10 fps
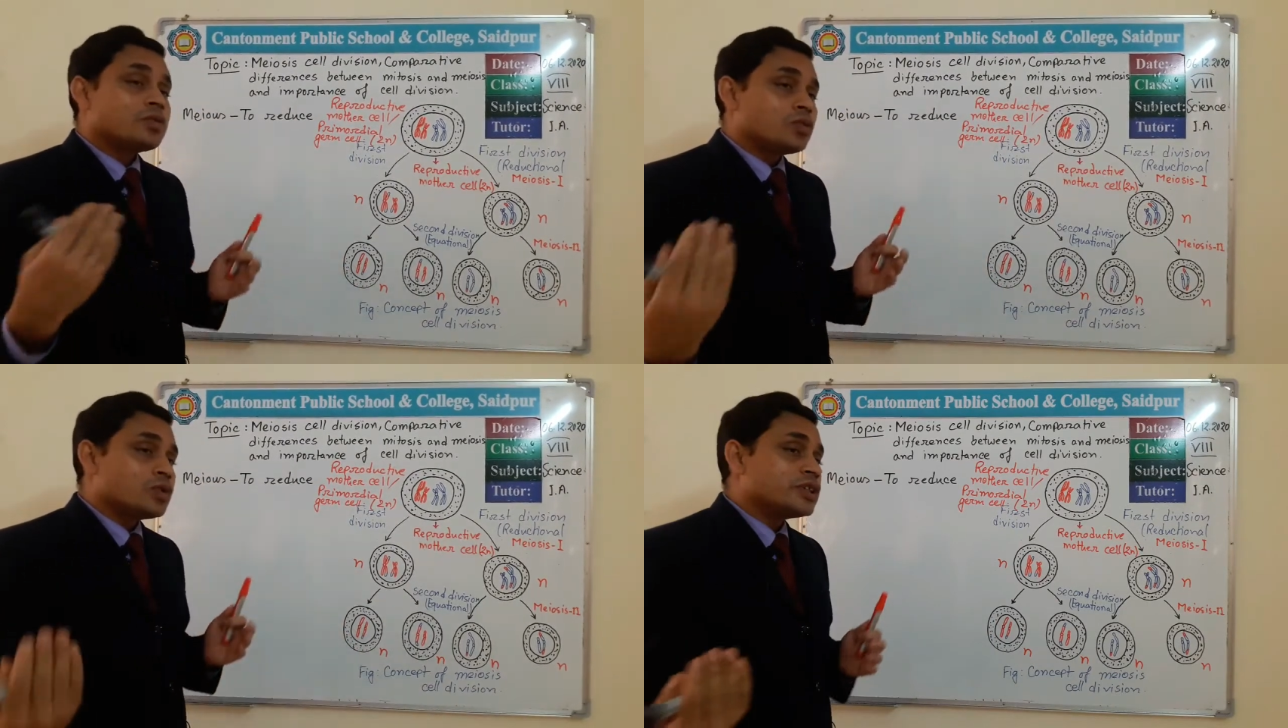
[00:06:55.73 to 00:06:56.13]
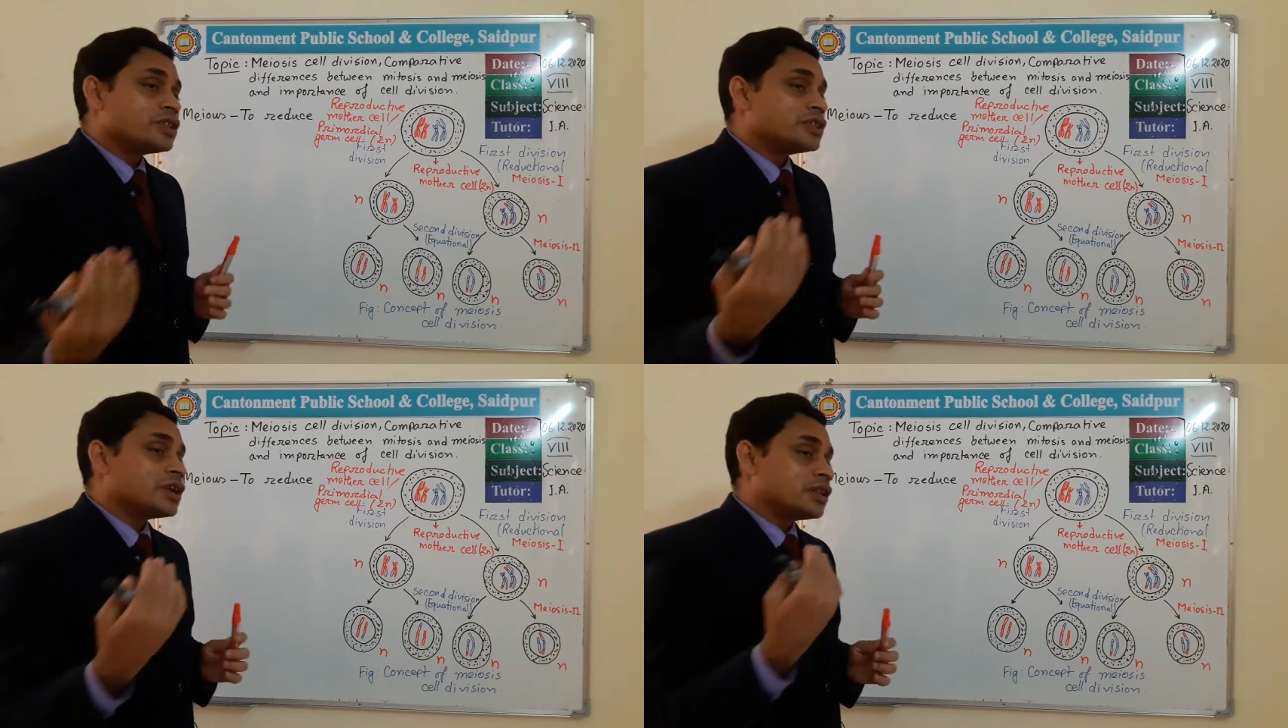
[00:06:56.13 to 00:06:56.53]
with
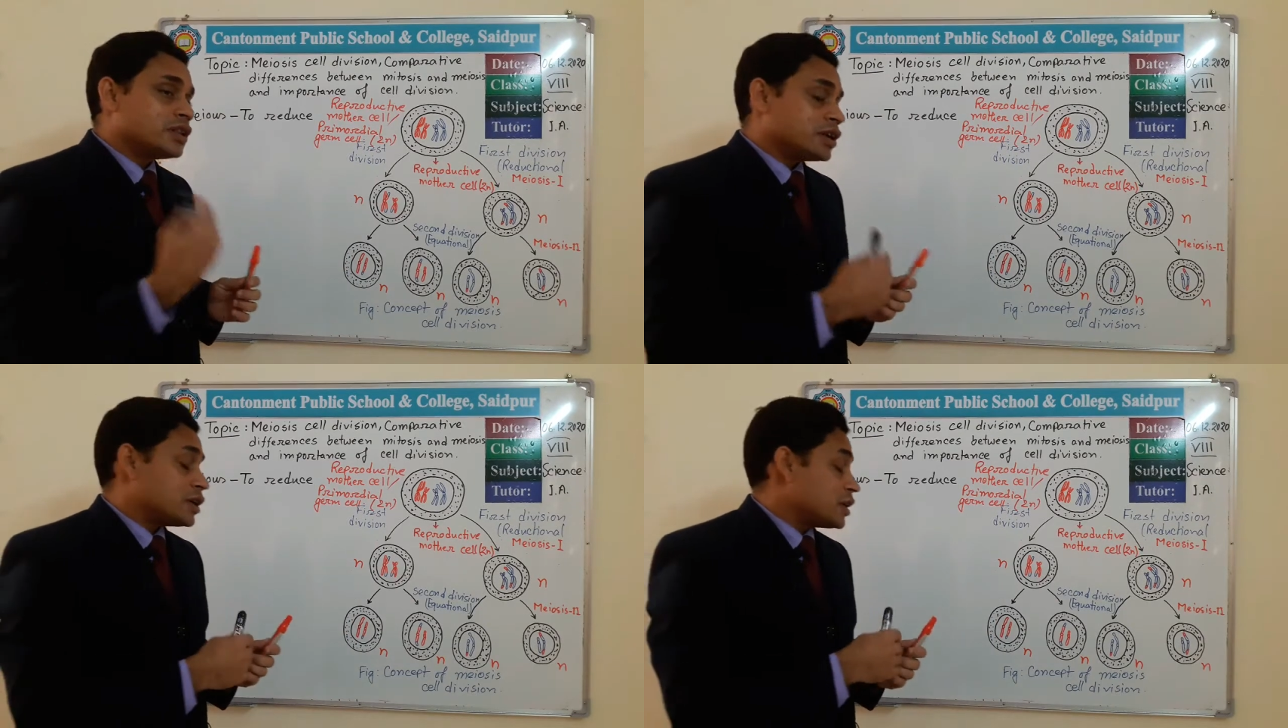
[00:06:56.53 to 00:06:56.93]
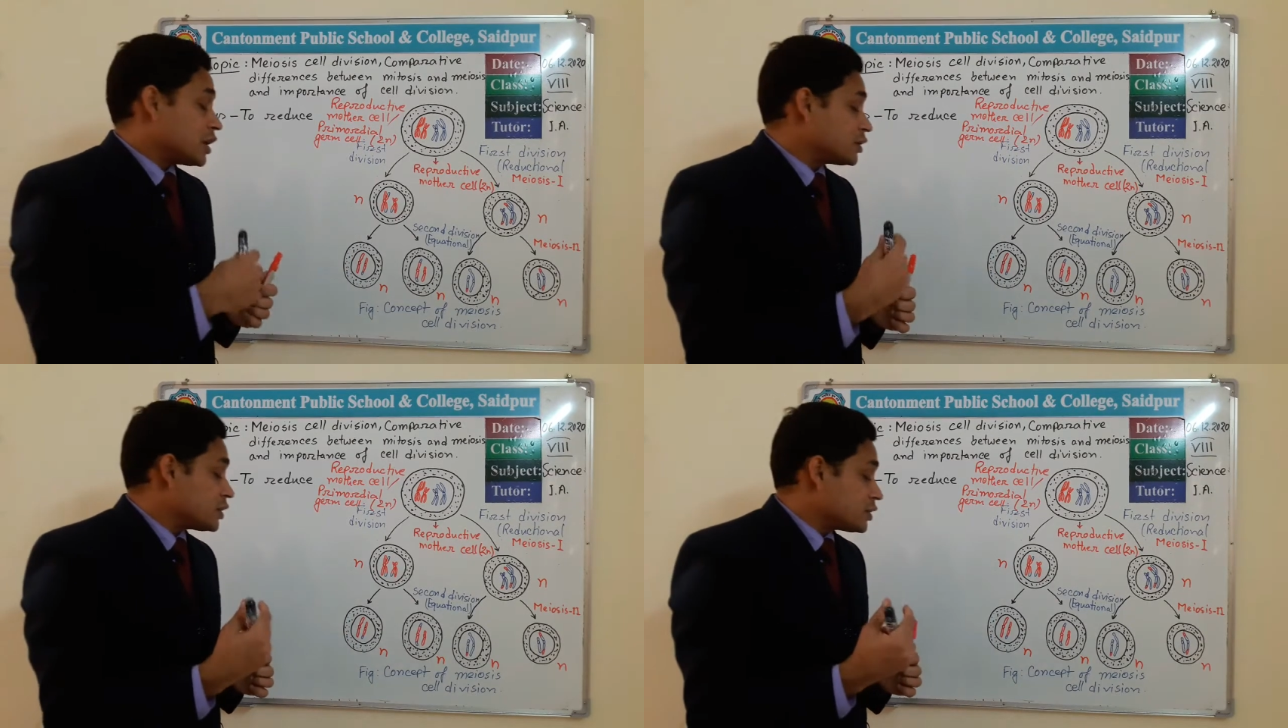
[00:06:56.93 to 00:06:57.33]
the
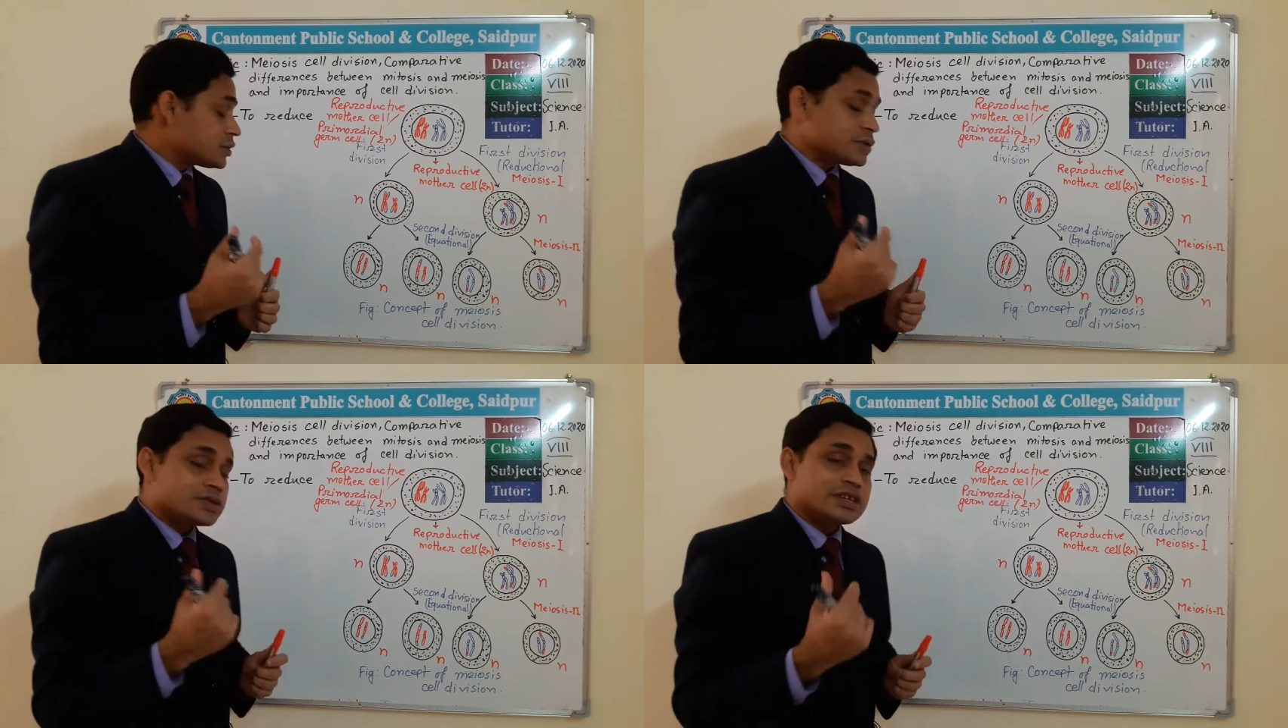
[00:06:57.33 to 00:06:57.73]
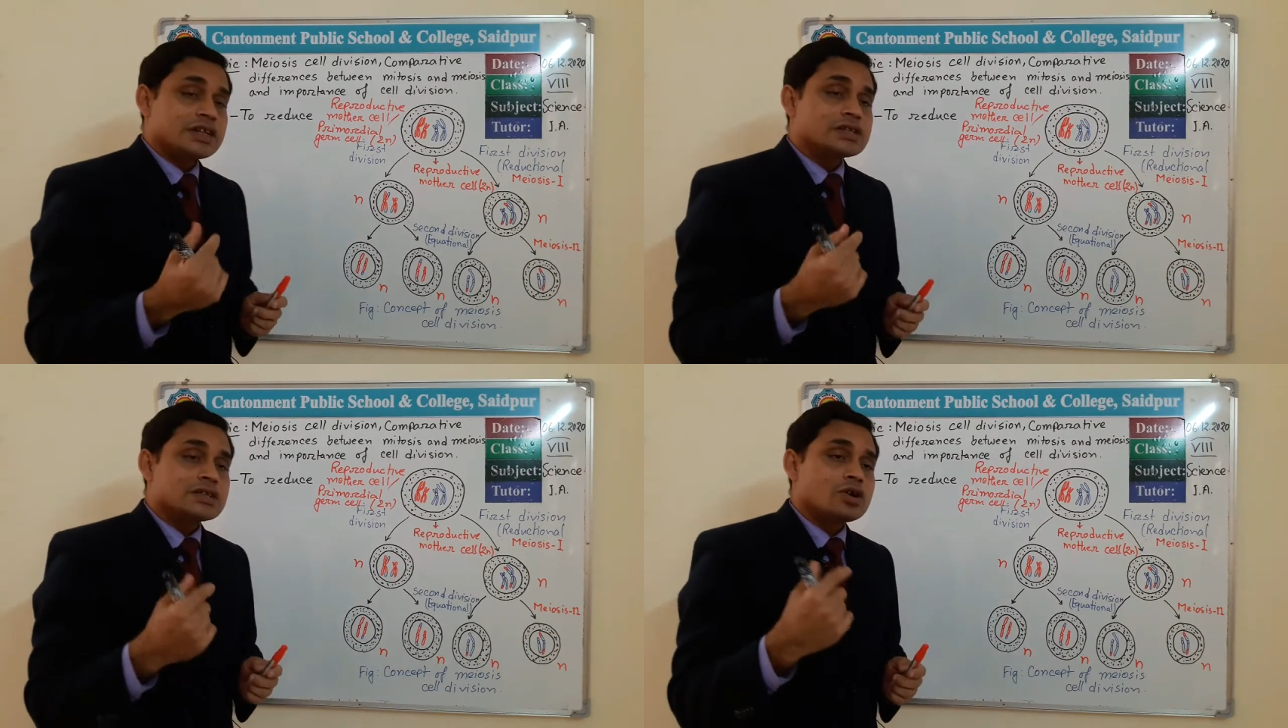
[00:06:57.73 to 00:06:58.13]
other
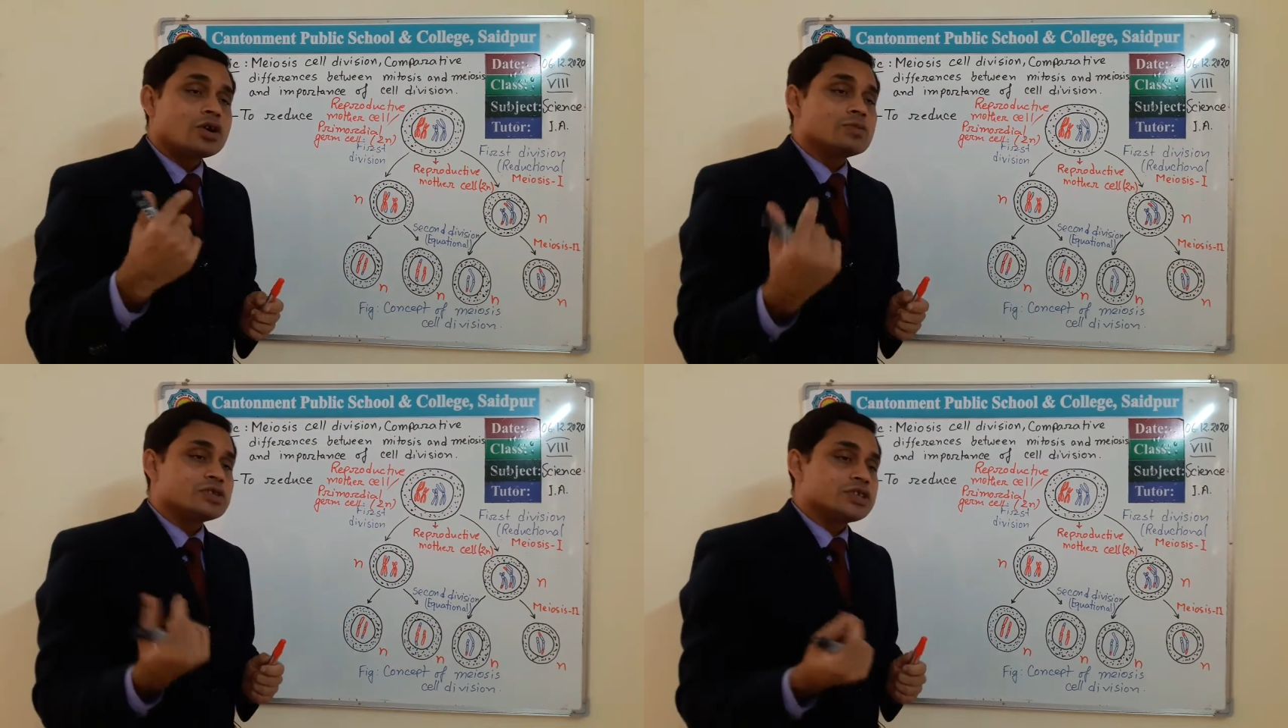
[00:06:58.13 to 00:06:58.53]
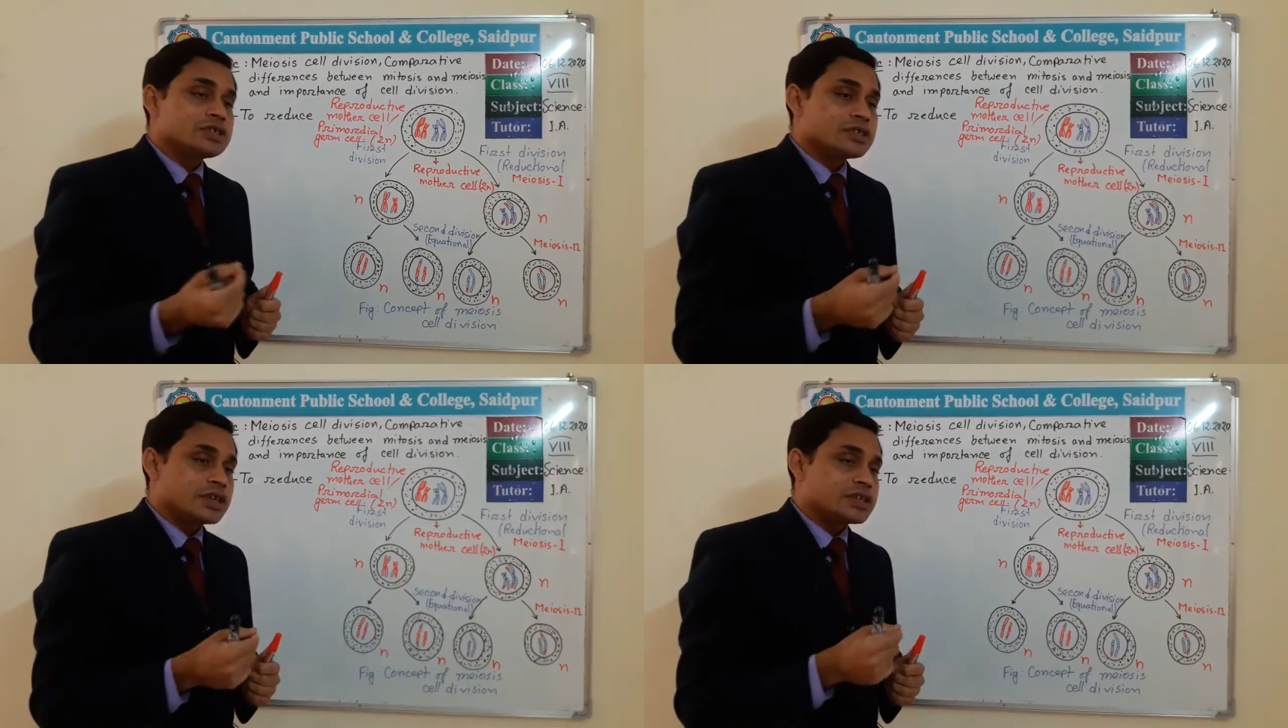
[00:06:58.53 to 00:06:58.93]
cells,
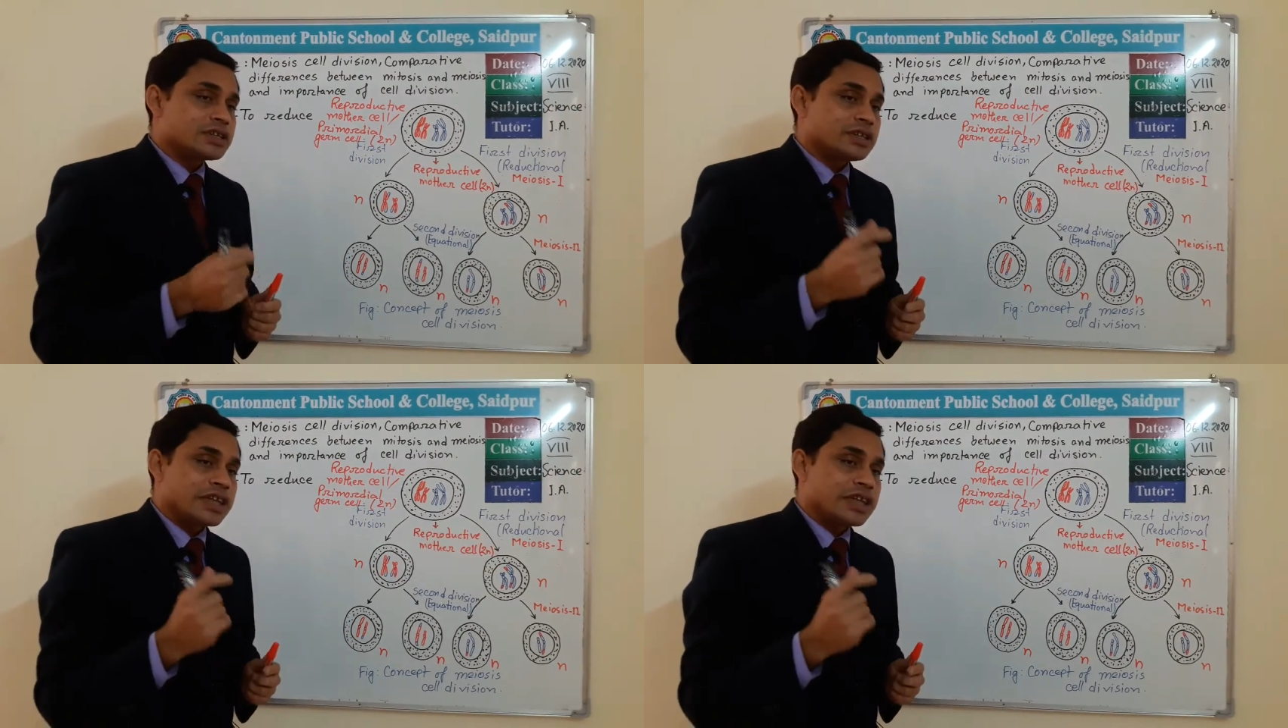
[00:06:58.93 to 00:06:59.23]
opposite cells,